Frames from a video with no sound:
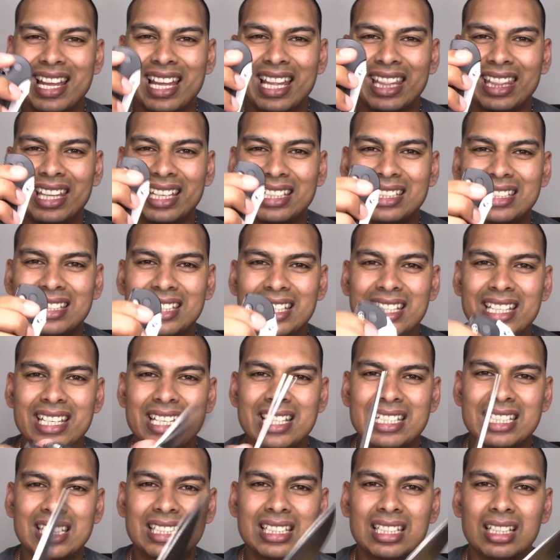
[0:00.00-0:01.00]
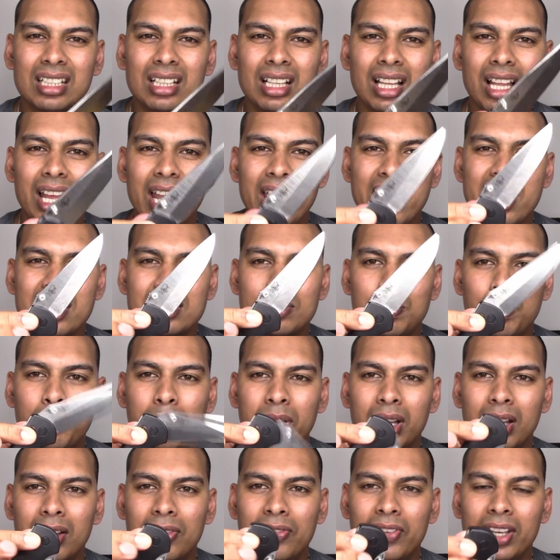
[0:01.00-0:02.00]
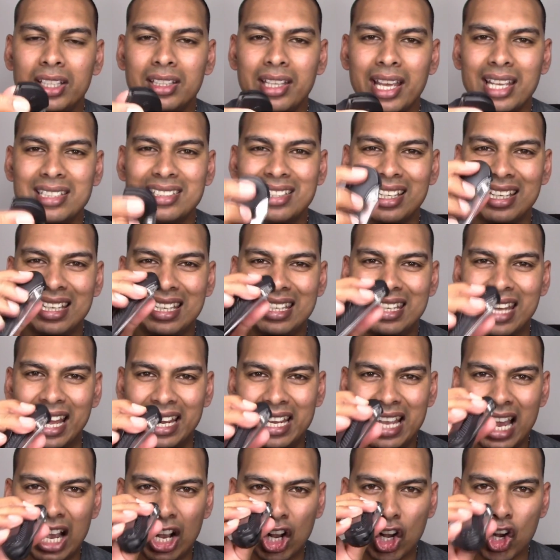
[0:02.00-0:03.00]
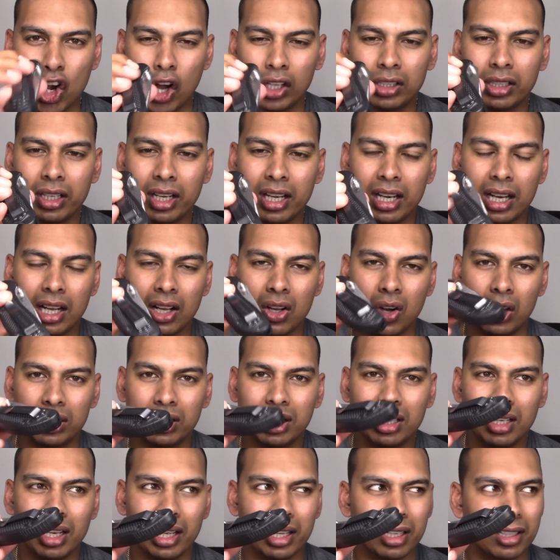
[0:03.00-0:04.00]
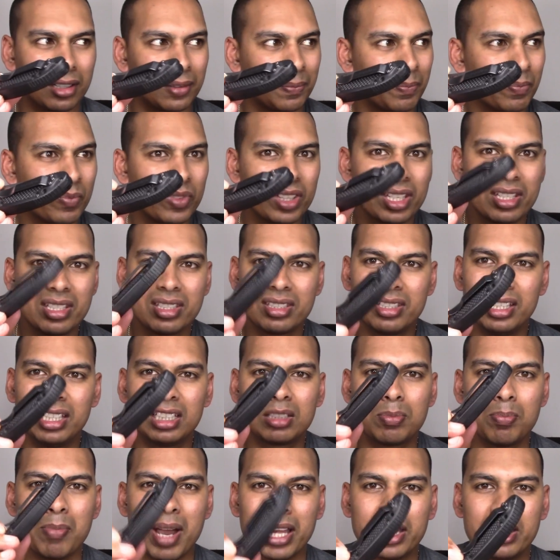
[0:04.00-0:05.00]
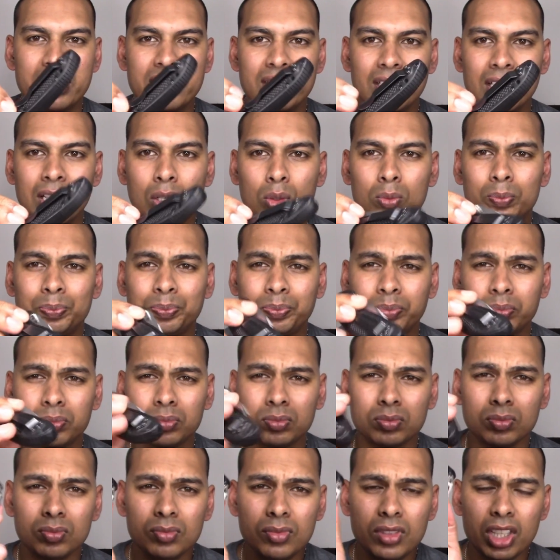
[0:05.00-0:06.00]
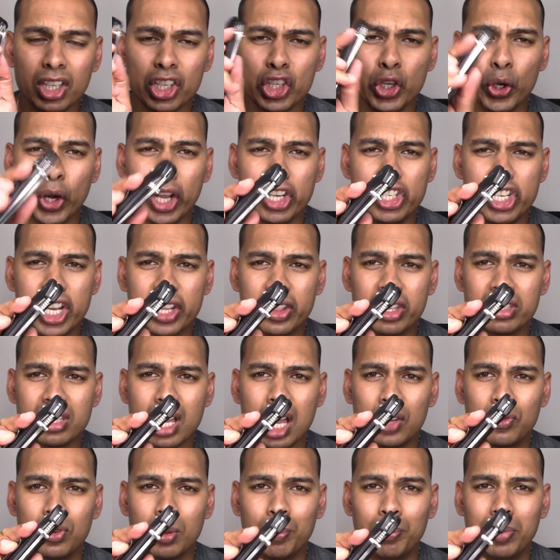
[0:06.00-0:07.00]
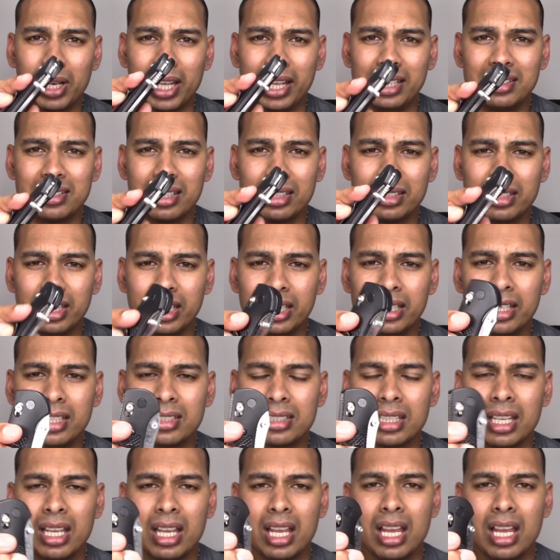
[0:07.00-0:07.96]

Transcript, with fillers: This thing is still as perfect as the day I got it, and I got it like 6 months ago. You can check this out from Blades and Triggers.